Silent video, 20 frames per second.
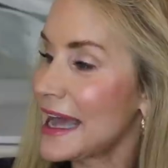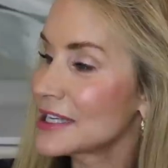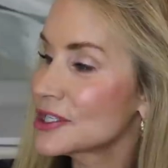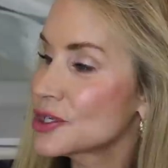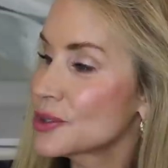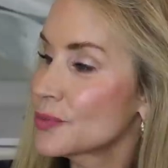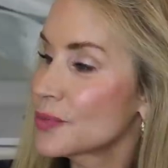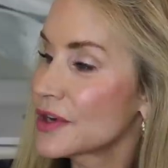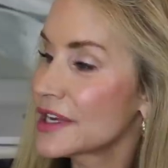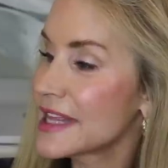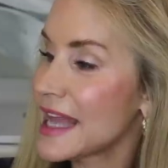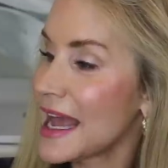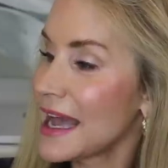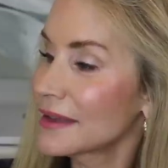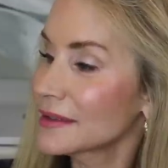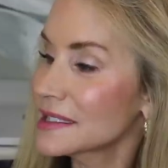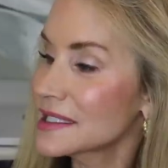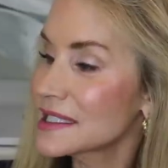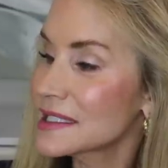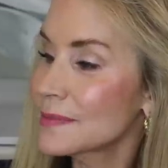As you breathe
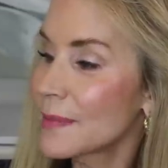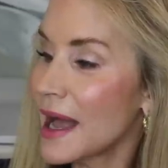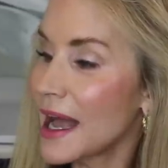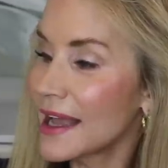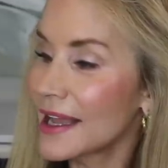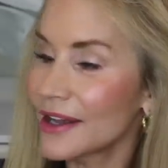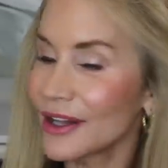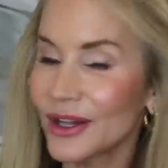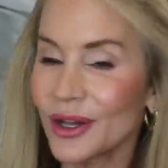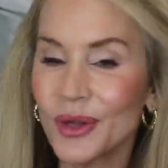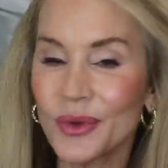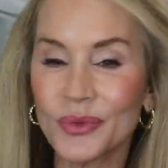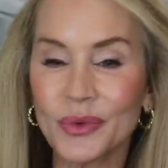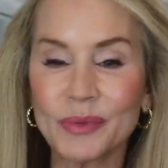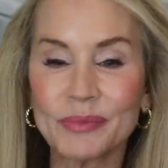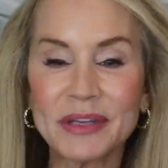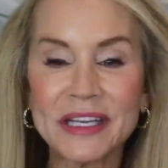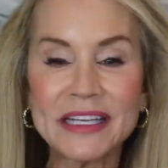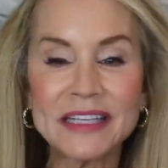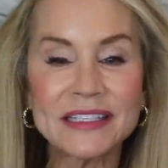out, smile.
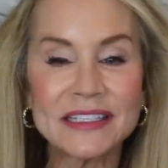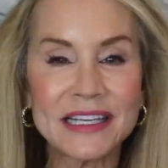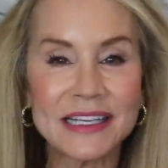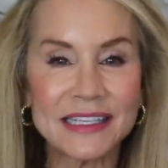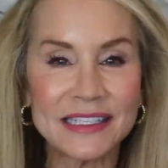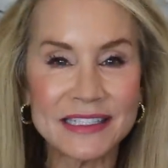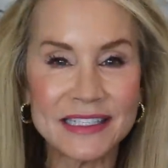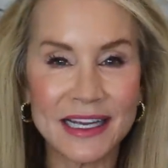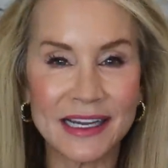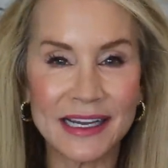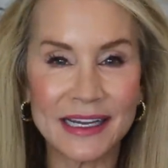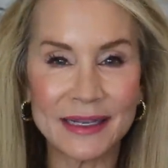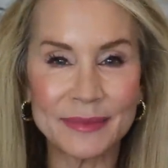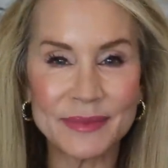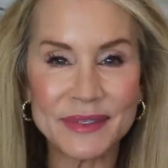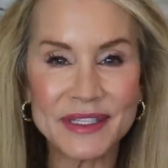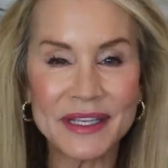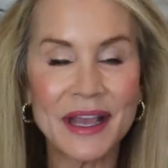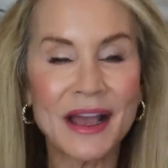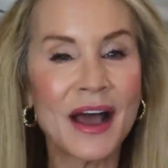Repeat 10
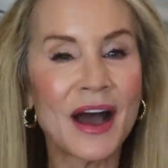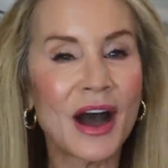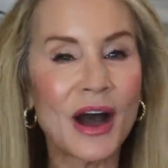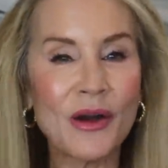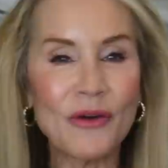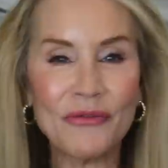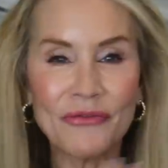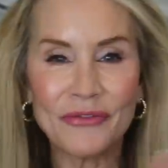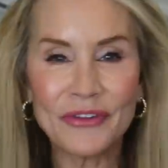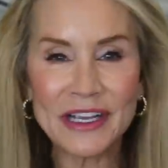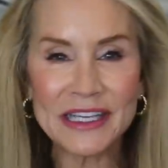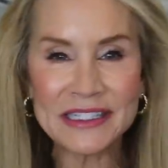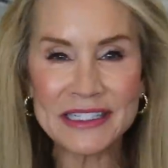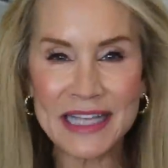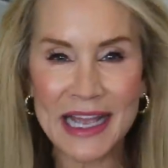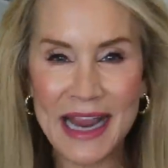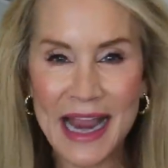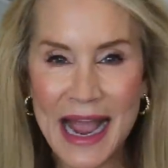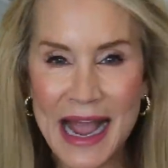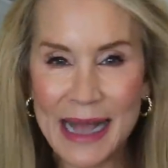times. Oh
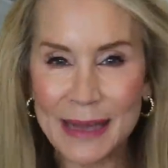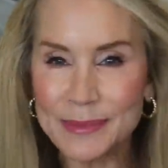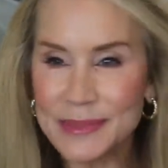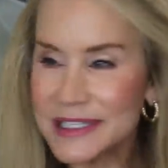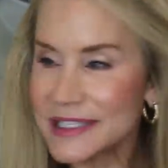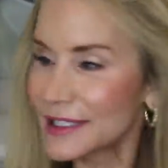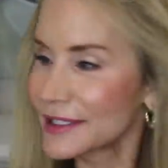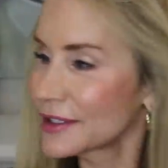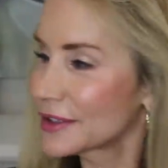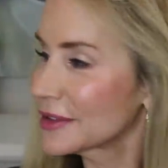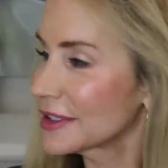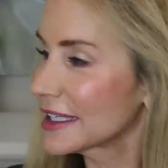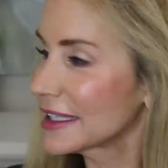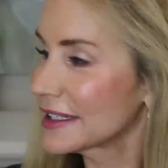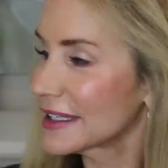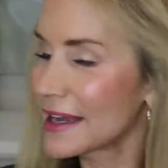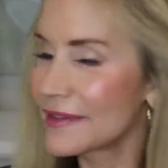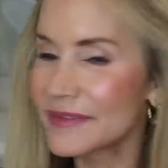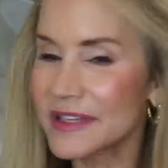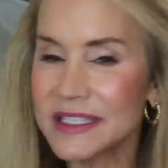friends, I absolutely
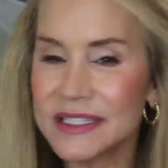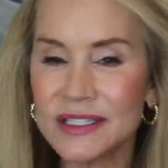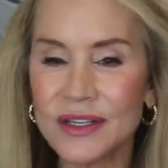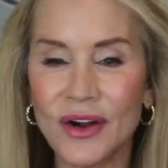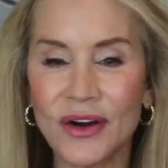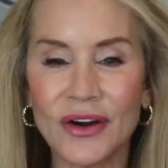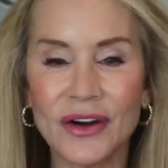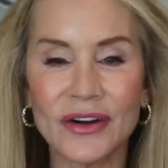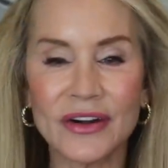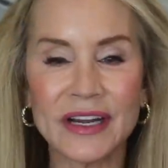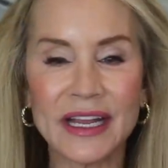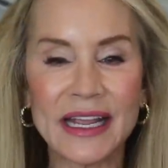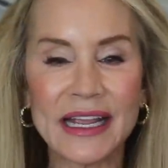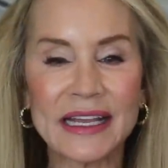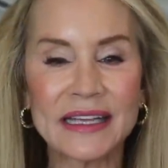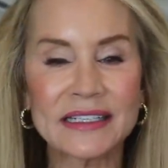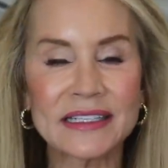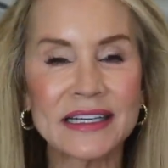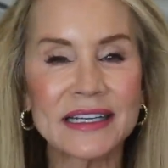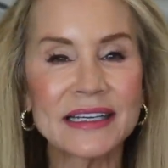love this card
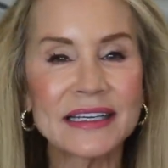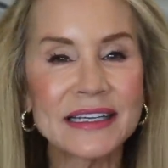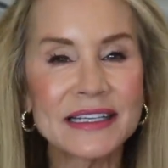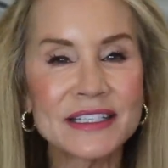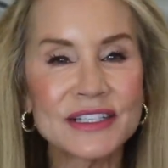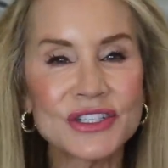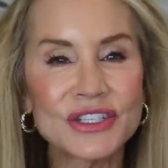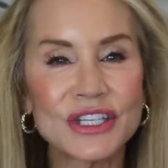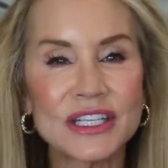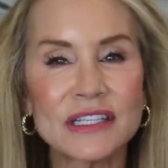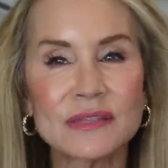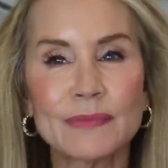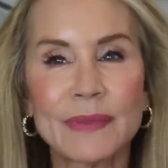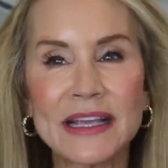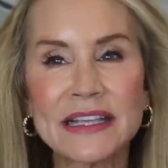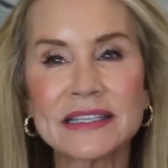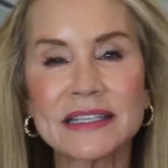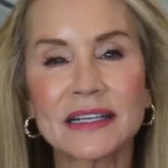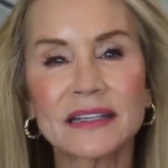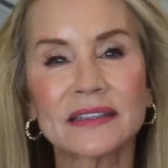and it is just
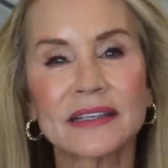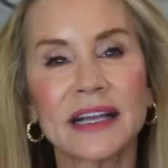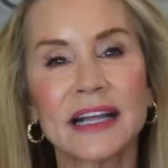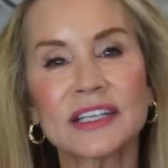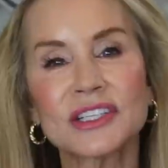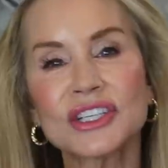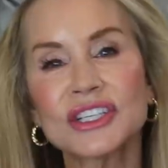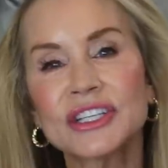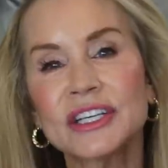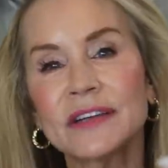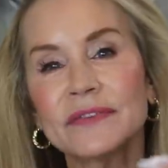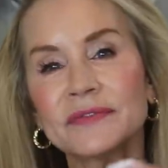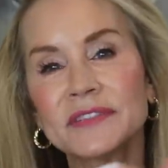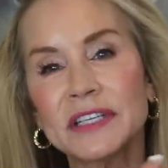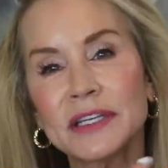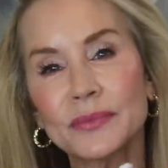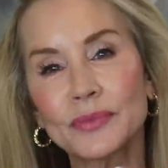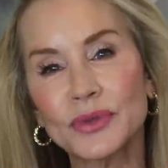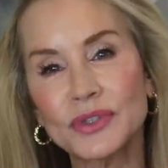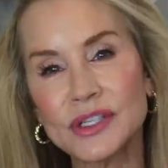basically a shift
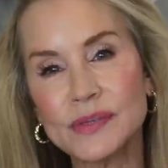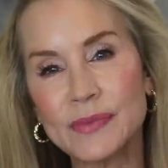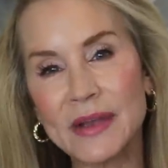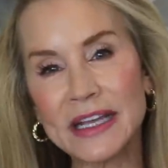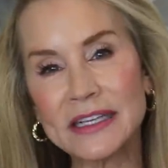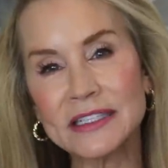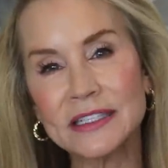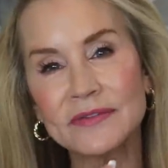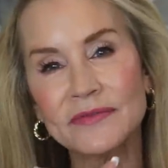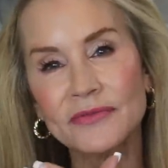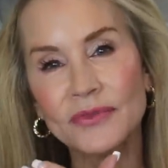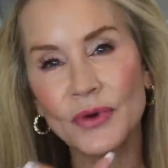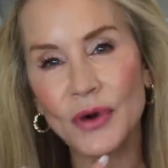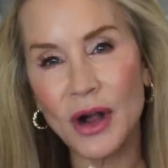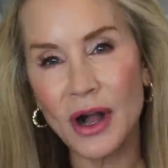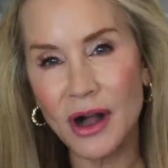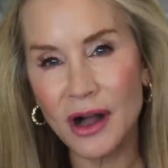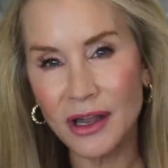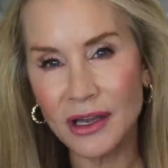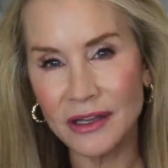in perspective
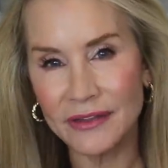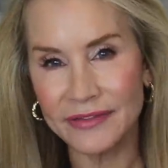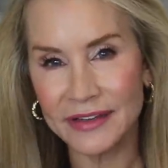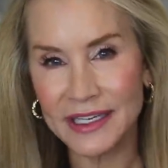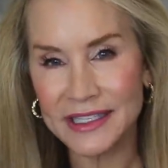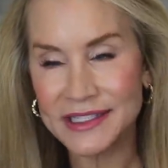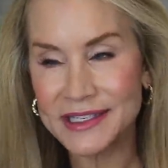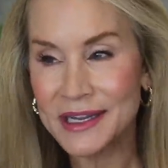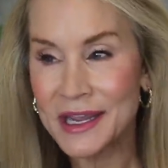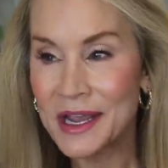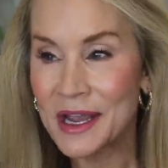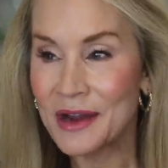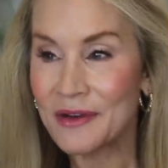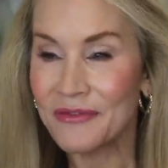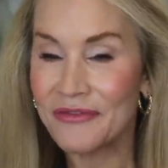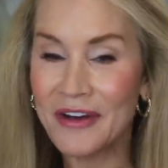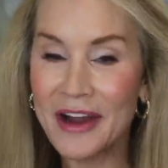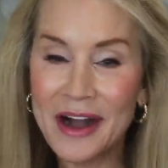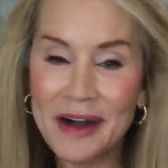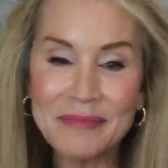for all of us
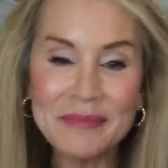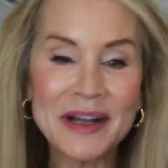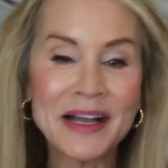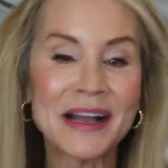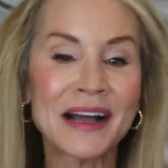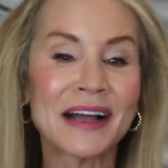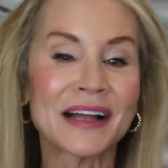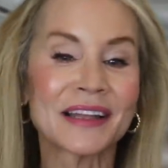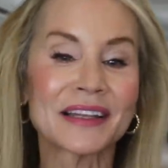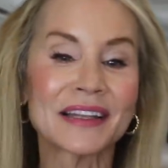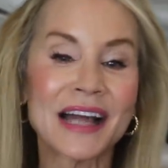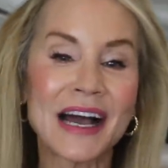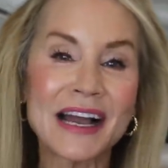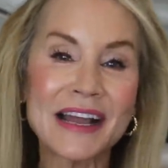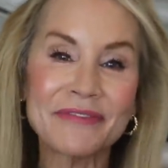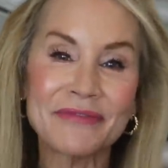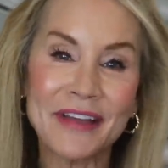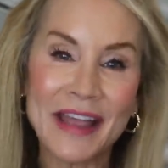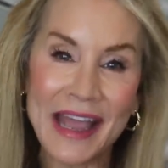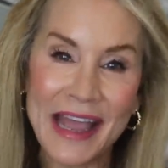from
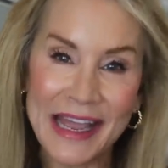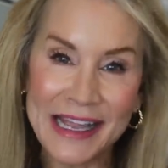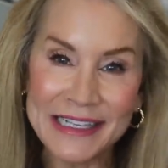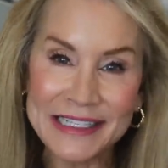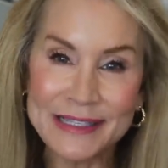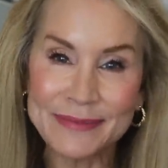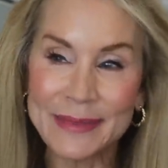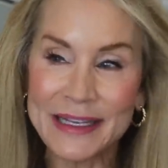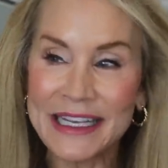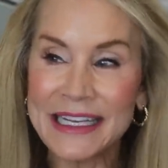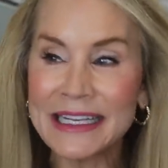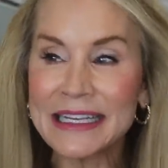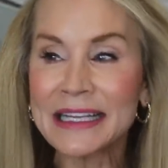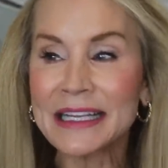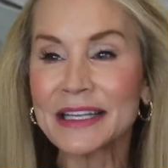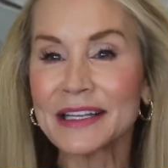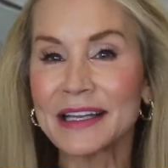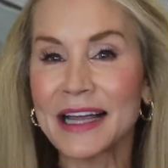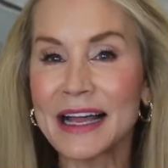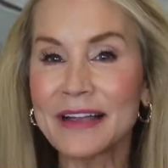life hates me,
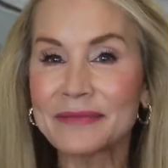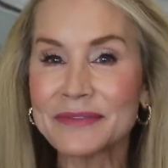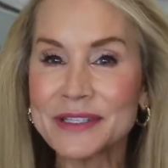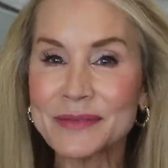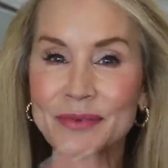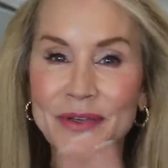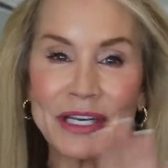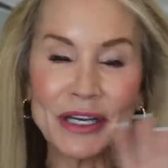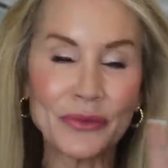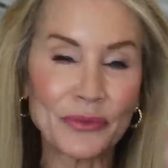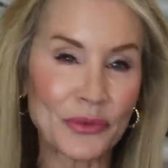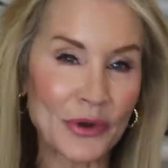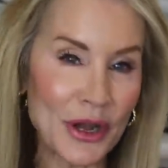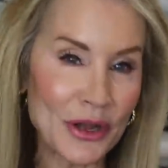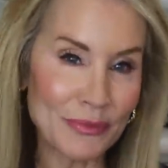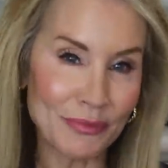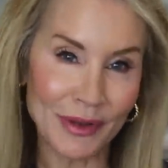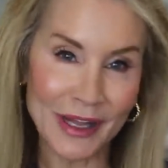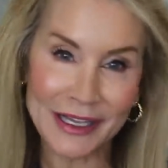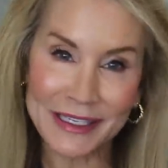life is putting
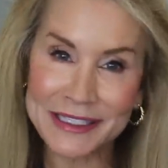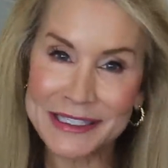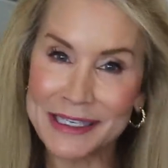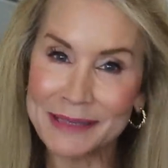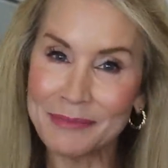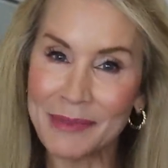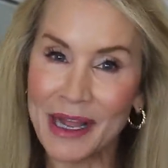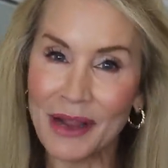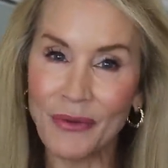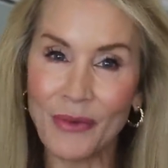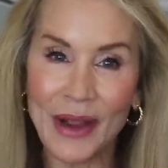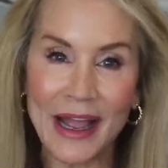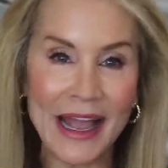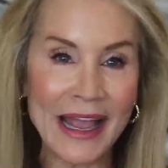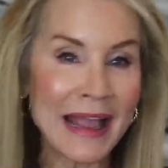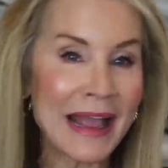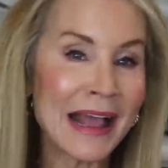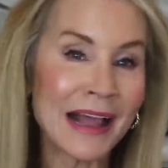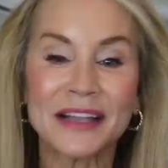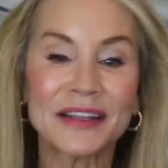roadblocks in my
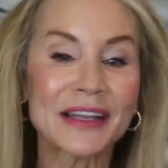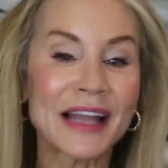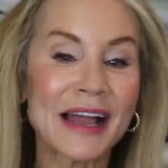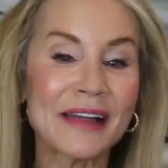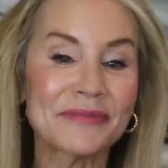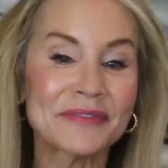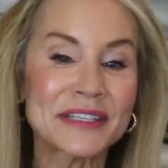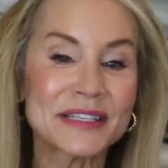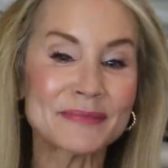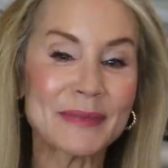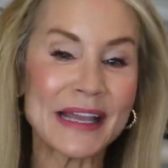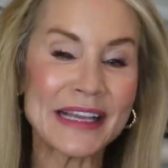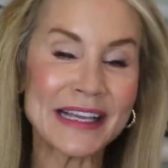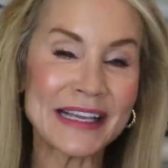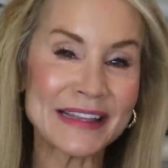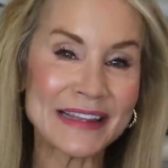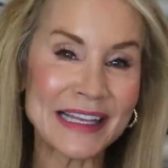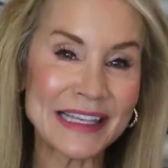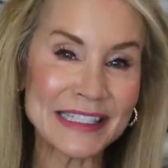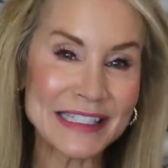way, life is
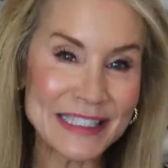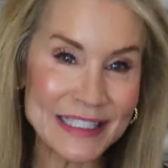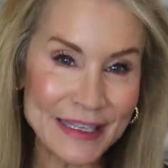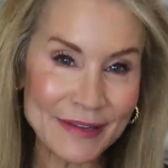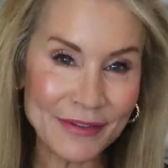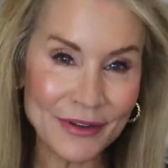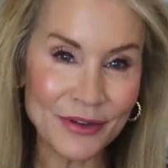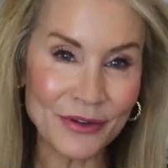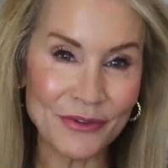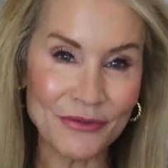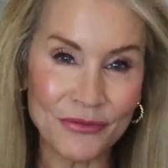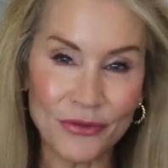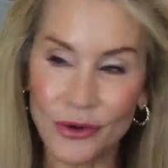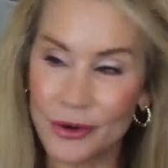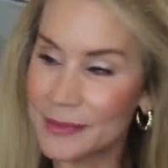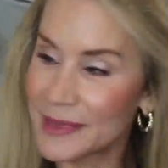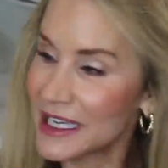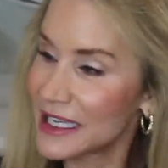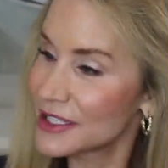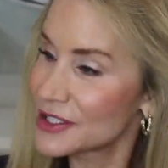making things difficult
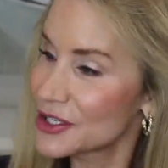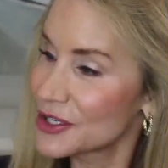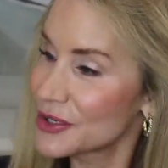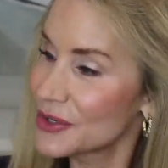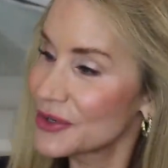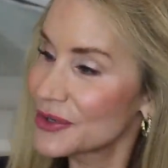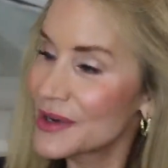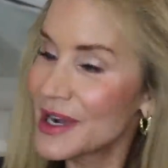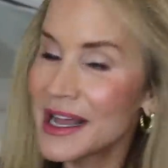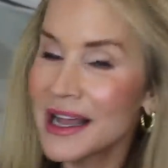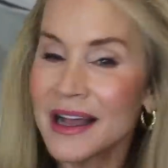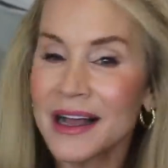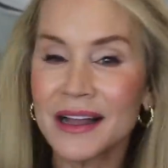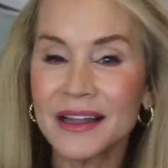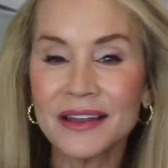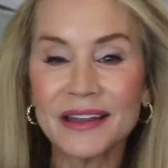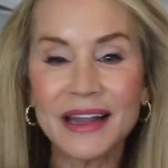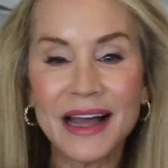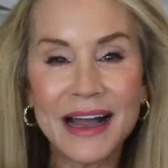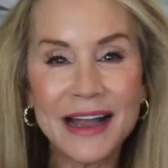for me to
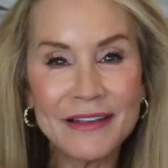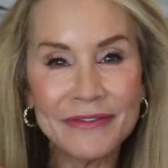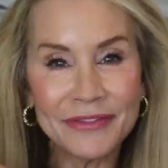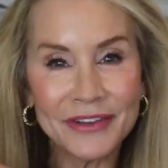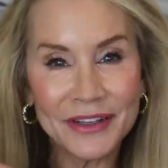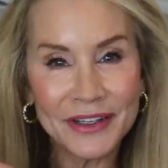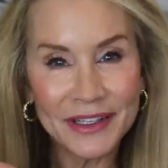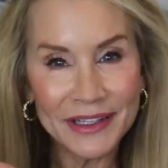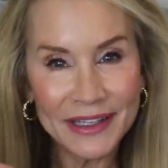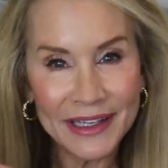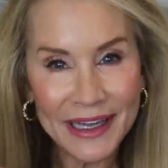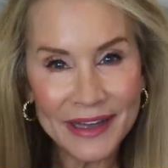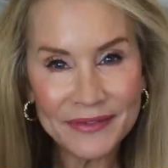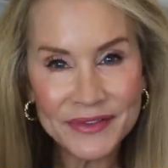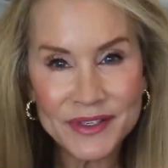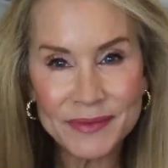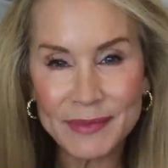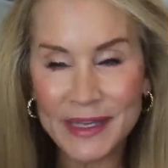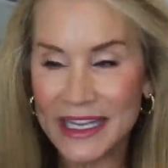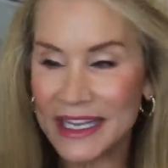life
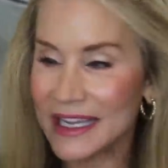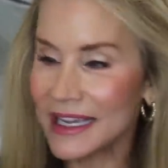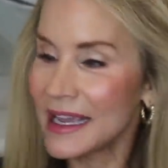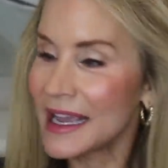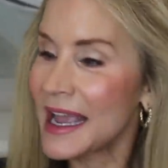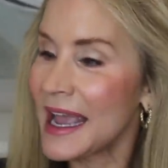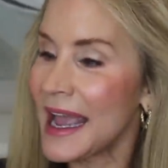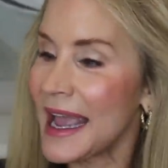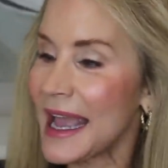loves me.